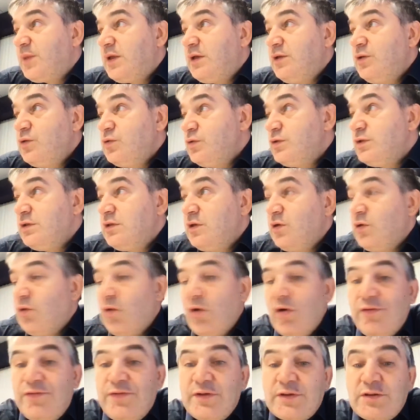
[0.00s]
using the
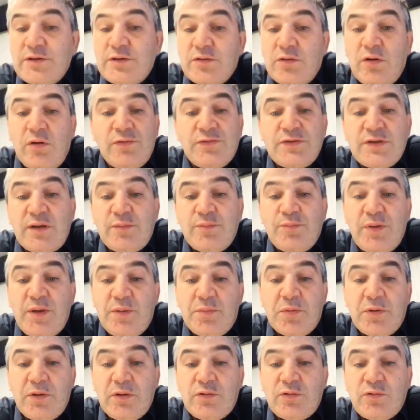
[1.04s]
office of some
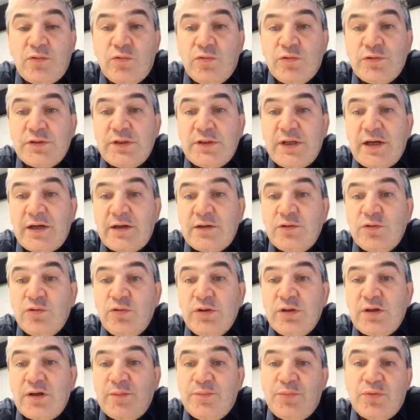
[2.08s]
people who started
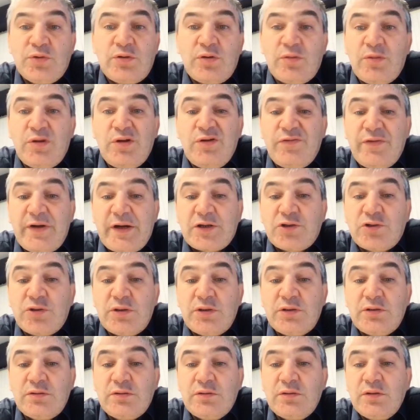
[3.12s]
doing computer
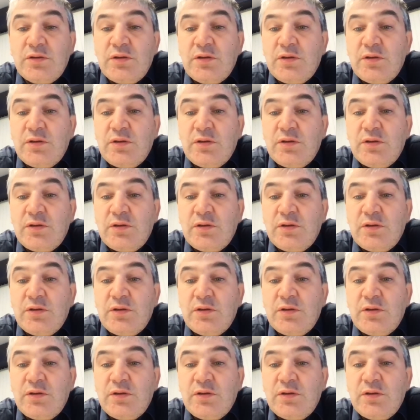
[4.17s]
manufacturing,